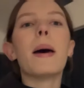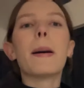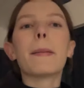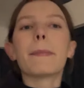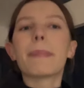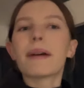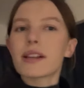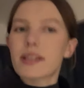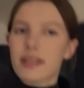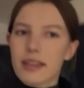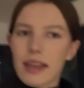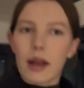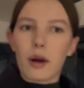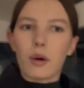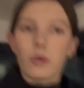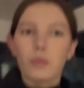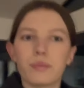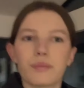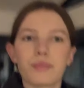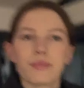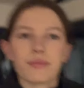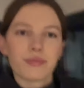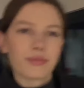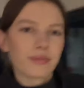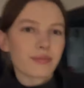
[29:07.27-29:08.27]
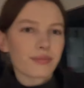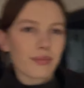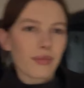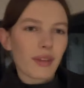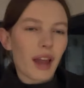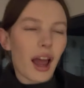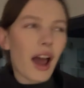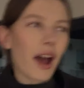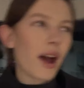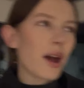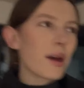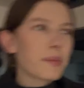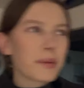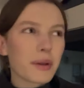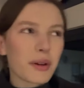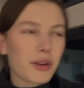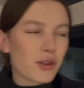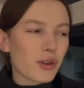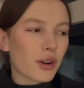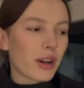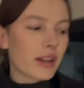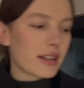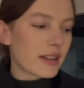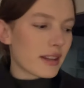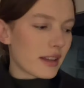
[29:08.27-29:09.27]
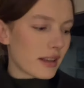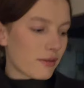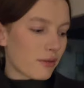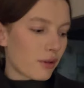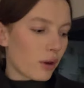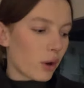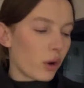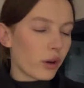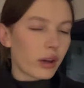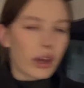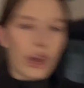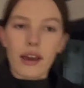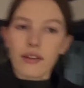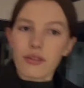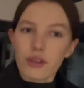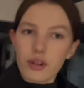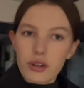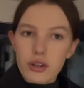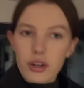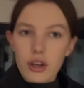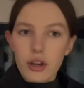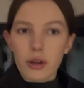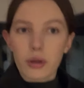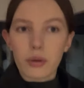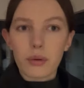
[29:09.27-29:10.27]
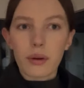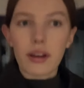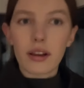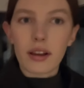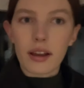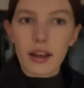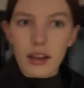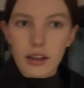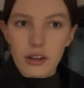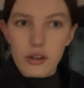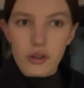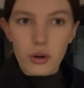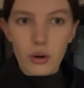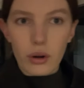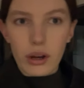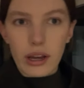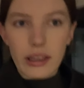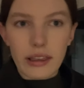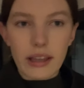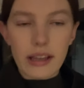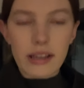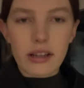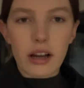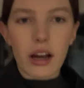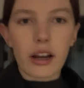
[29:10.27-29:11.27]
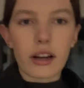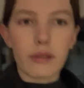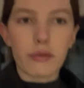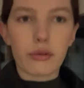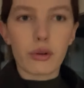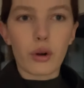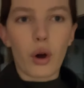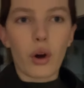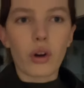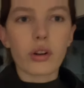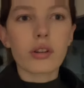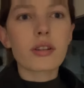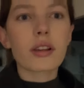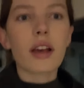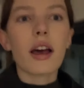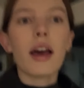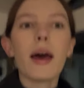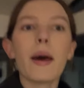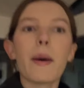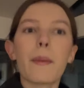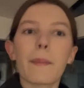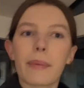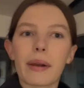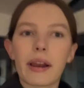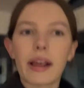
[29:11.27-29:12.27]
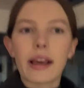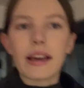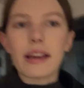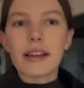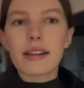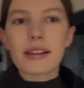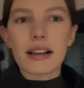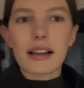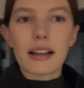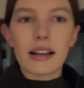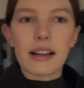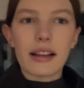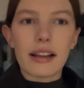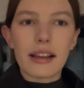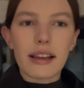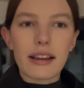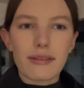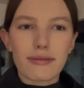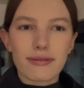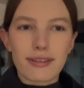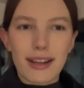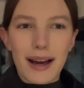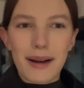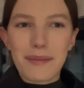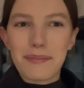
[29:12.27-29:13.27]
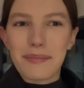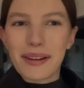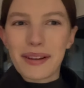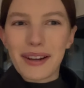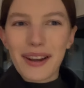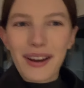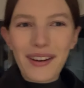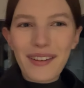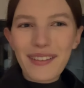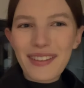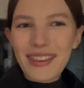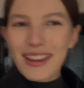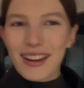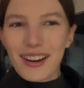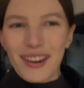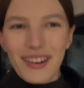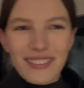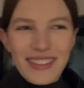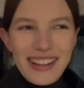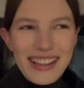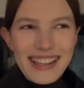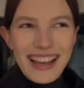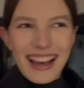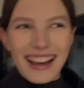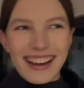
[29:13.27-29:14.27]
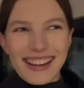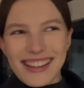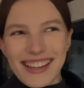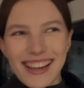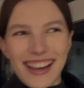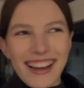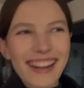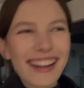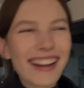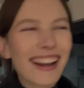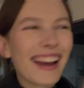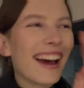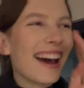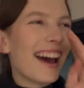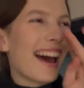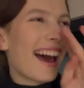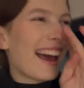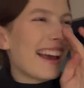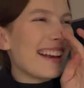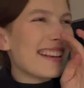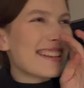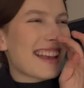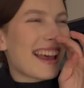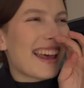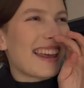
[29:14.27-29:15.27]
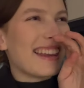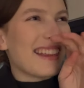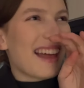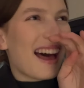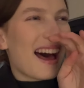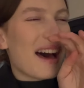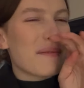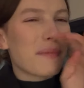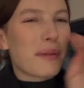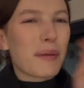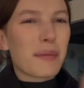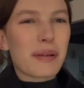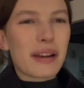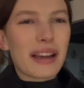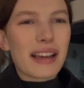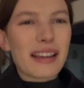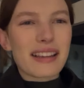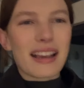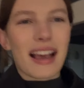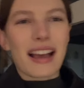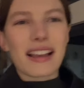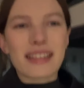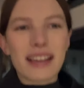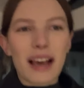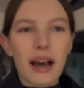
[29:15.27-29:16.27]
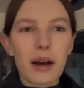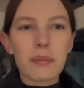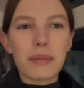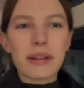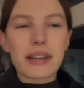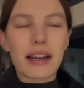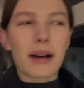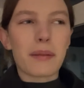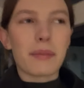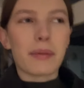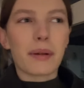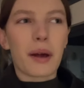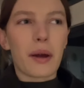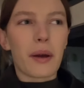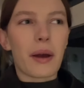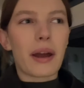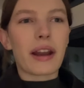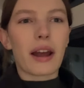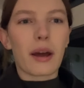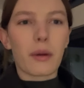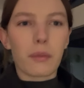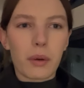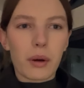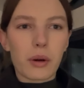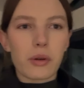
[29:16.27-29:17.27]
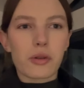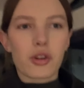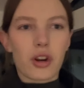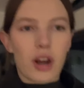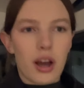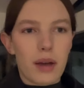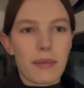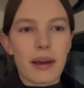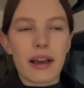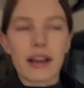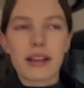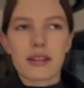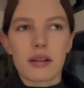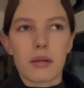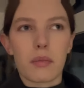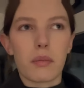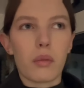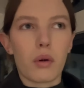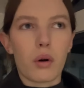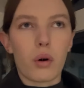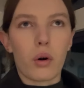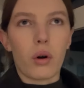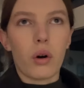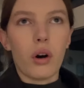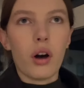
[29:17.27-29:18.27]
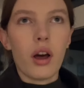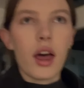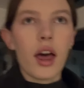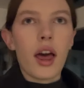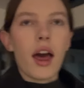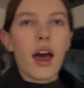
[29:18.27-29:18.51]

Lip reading: But still, I hope you enjoyed this vlog. If you do enjoy these kind of vlogs, please leave down below in the comment section. I hate saying that, but please, yeah, tell me down below and I will try and make some more.